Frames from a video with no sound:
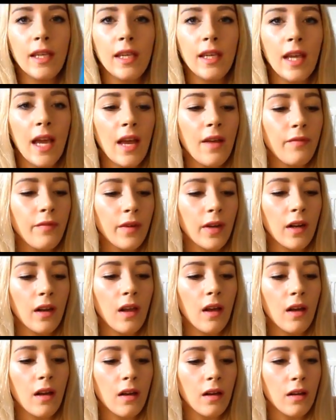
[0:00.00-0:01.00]
the
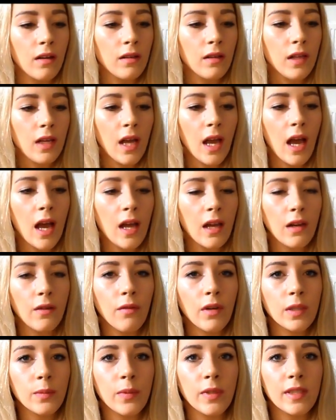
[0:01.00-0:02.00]
Effaclar La
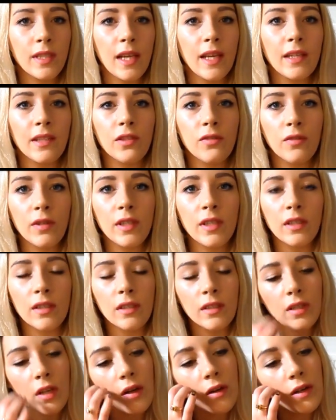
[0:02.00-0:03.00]
Roche Posay
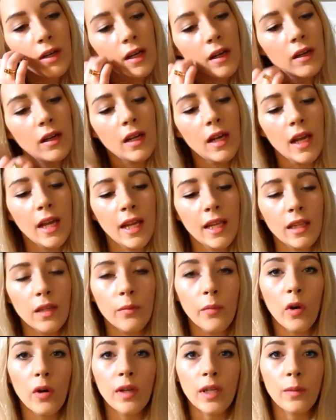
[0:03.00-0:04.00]
astringent toner in
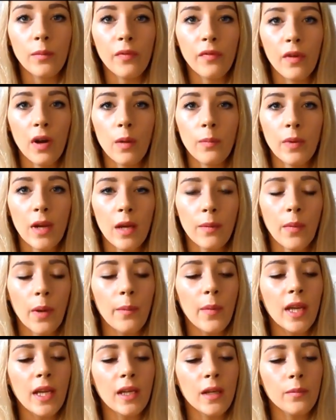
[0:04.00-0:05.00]
the morning before I apply my
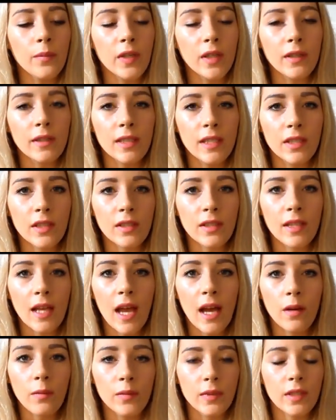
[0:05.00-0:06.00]
makeup, because it just
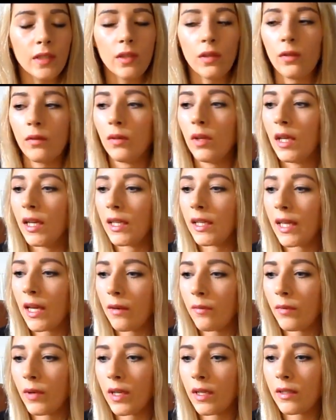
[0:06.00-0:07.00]
helps to
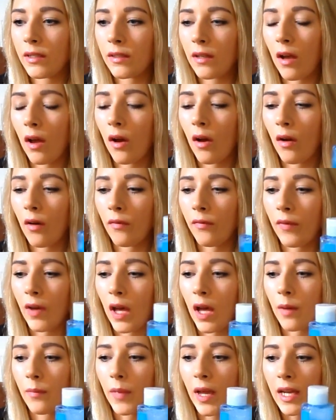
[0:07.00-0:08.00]
get rid of
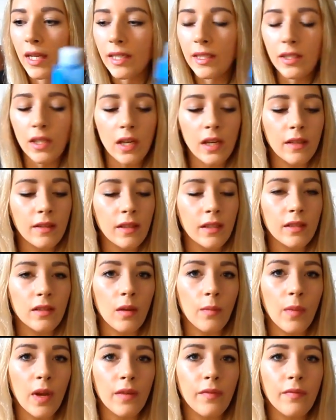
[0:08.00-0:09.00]
any dirt that's
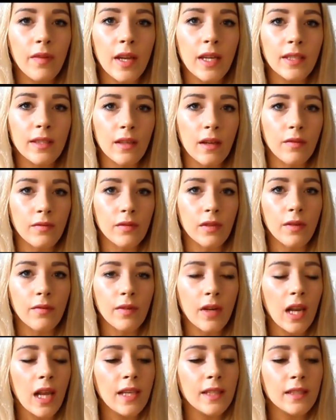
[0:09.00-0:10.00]
on my face after
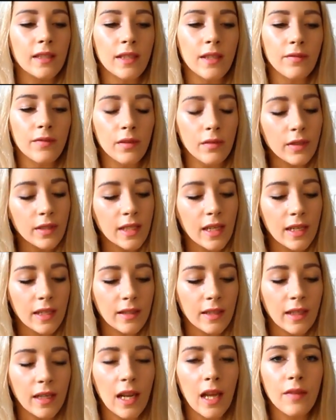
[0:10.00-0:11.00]
I've cleansed, if there is
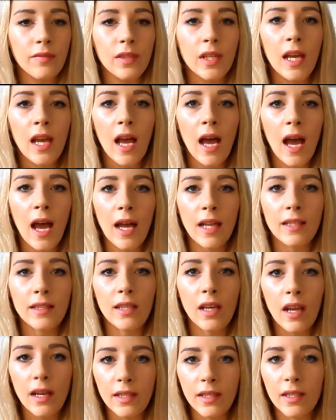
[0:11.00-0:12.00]
anything left, and
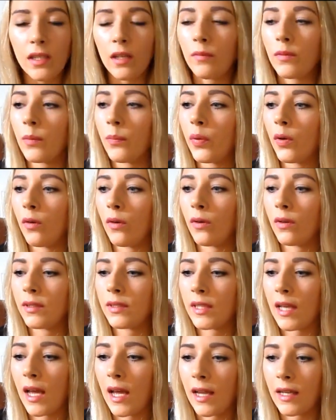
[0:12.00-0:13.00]
tighten up the
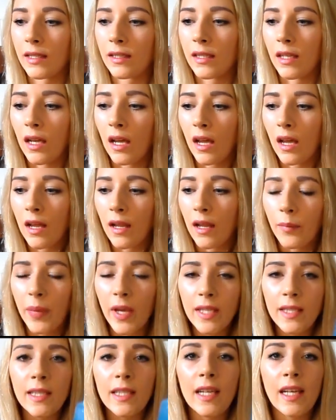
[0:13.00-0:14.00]
pores and
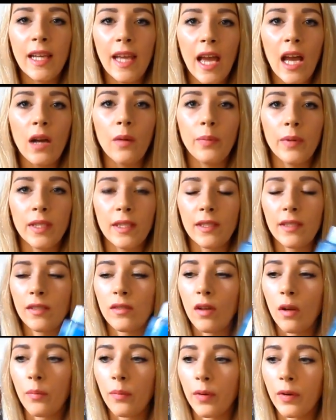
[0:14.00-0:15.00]
basically help it to
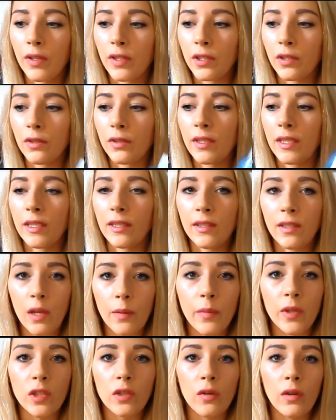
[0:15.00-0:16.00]
stop producing
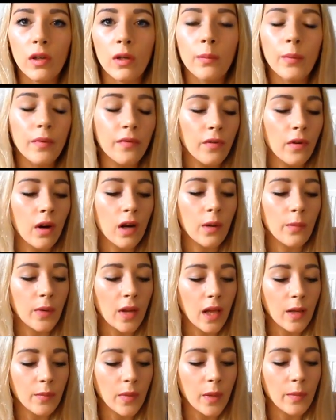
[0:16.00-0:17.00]
so much oil before I
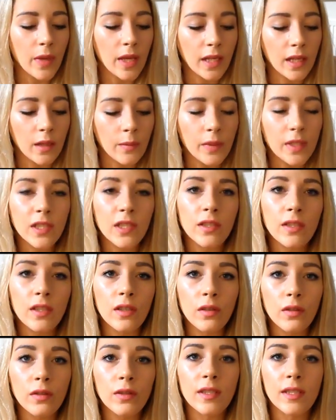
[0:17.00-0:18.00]
apply my makeup. It's just
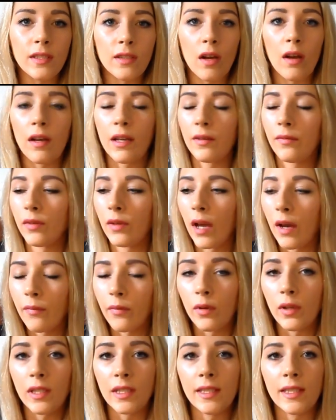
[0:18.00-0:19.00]
a good start if you have
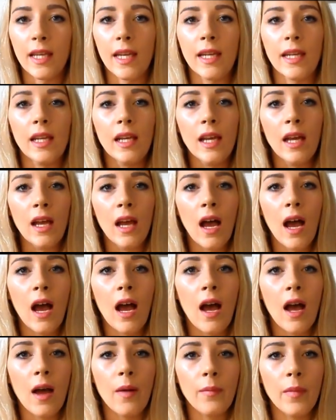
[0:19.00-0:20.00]
oily skin.
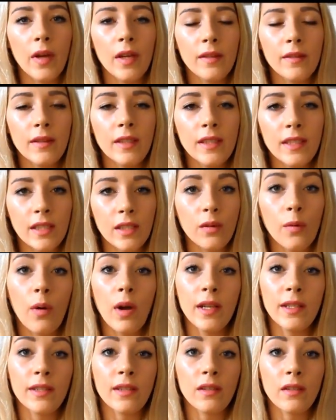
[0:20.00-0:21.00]
This is
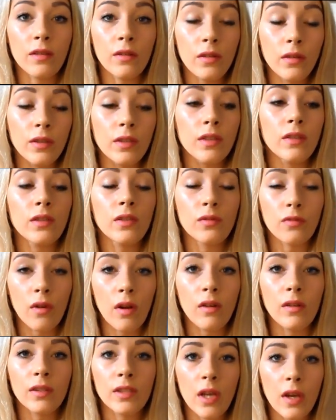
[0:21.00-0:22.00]
quite a good
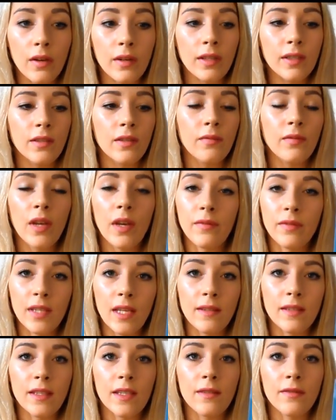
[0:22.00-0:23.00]
strong toner, so if you have
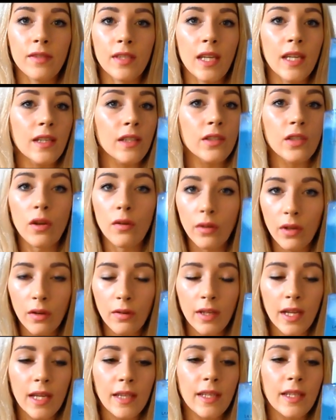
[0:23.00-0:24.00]
sensitive skin, don't
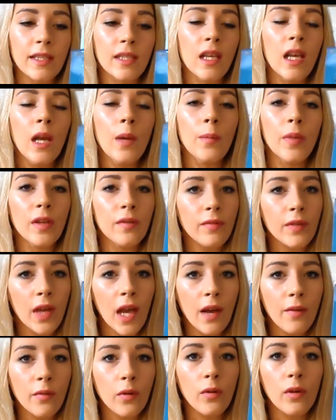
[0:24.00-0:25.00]
go near this, but if you
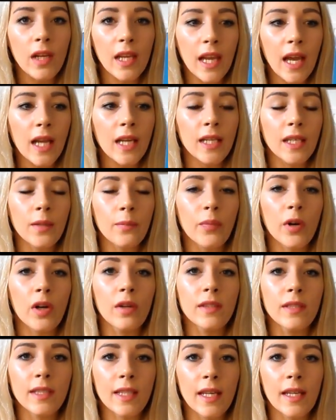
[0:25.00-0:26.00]
have oily acne
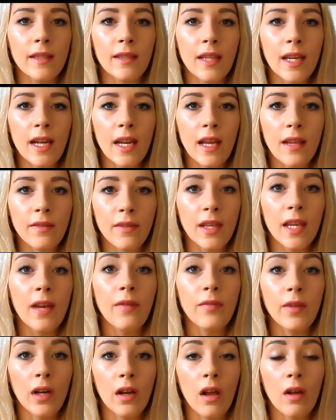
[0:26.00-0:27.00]
prone skin, then the
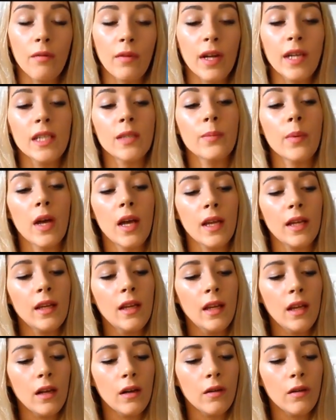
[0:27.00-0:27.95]
Effaclar range by